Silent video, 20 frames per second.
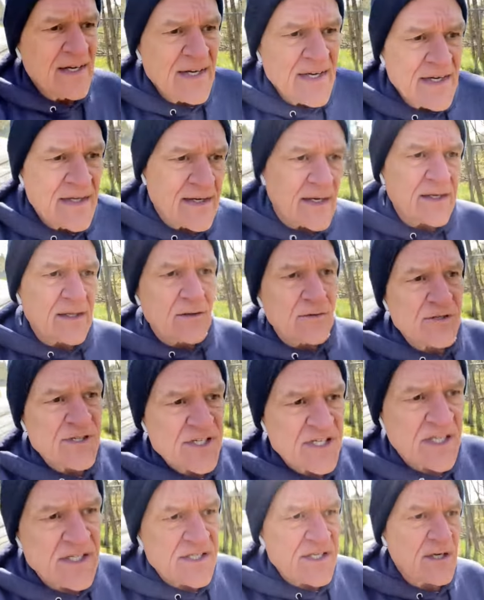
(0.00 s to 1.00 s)
I don't know,
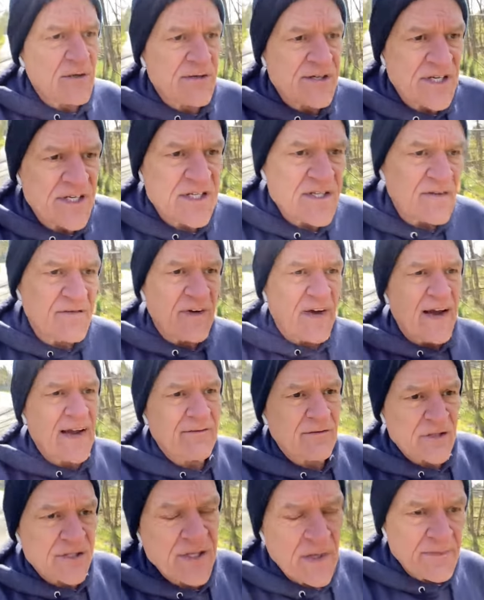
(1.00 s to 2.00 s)
60 or
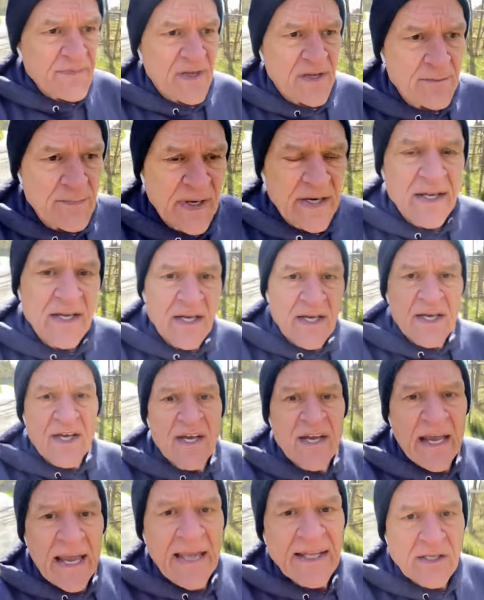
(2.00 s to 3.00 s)
65 or something. But
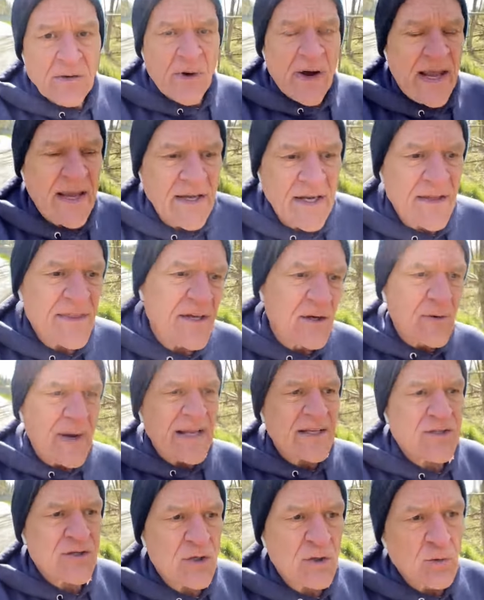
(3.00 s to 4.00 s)
anyway, the
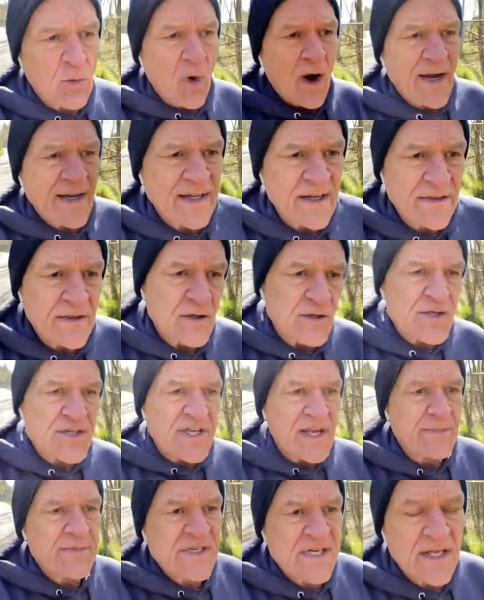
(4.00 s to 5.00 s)
gratitude walk, getting those
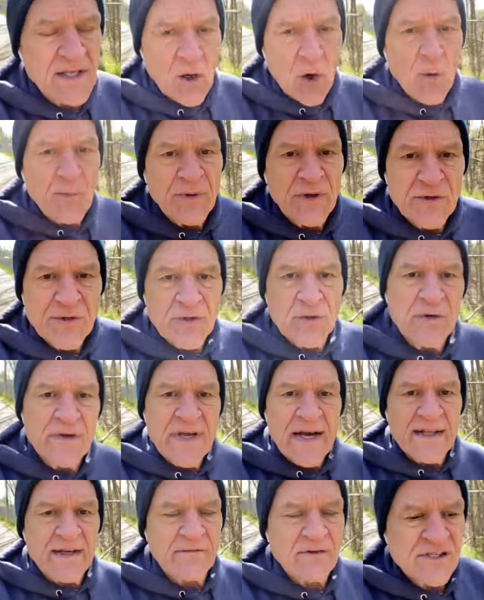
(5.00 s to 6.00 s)
steps in. I hope you're doing
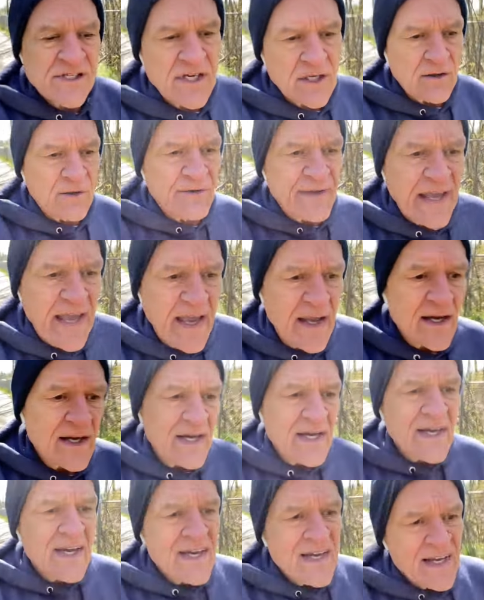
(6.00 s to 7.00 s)
that every single day.
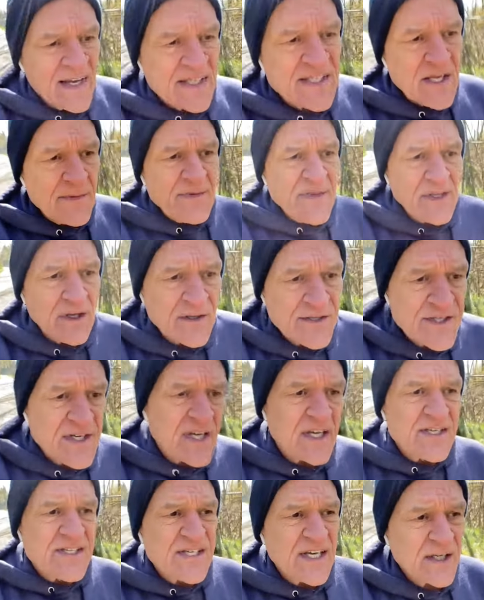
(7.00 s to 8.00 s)
And something else to
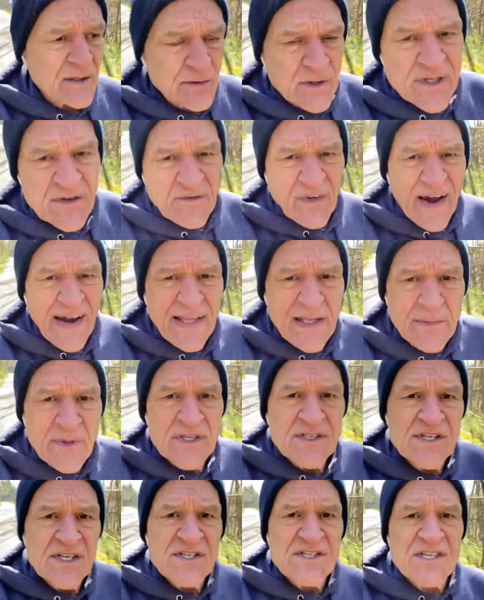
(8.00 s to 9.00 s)
consider is
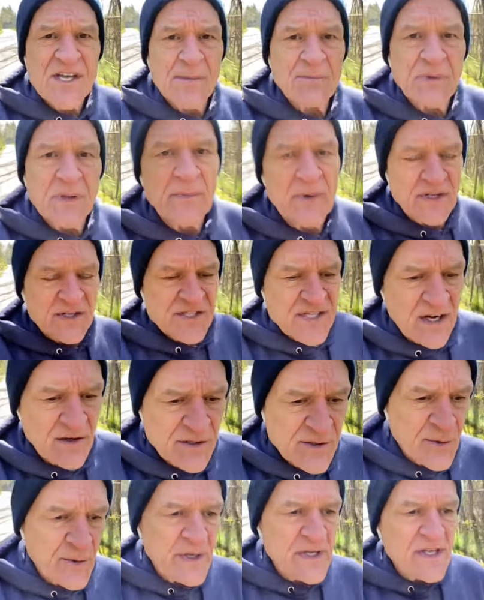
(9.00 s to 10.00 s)
vitamins and supplements. I
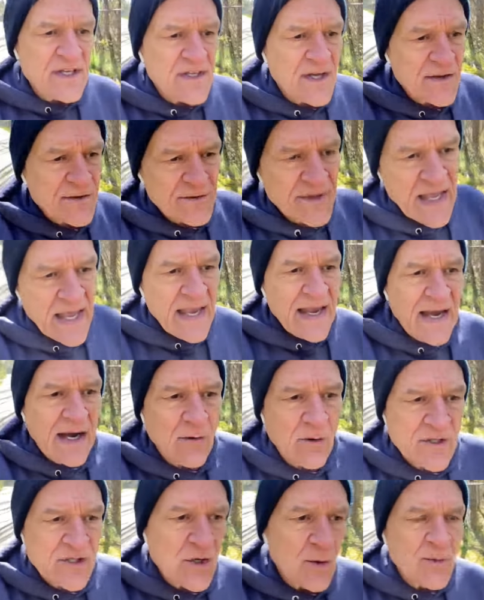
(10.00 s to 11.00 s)
was reading the other day
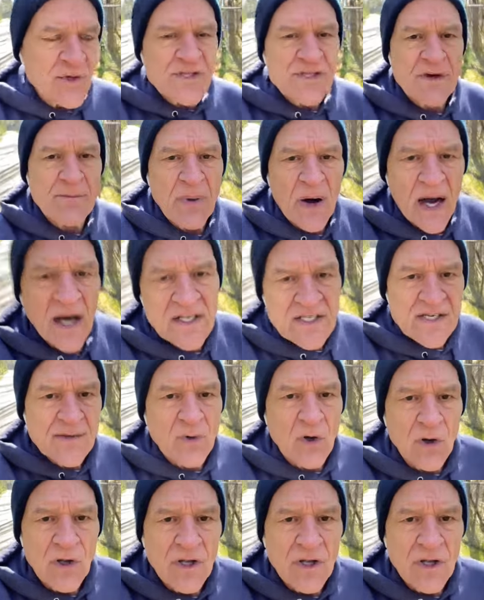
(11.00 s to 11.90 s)
how it's almost impossible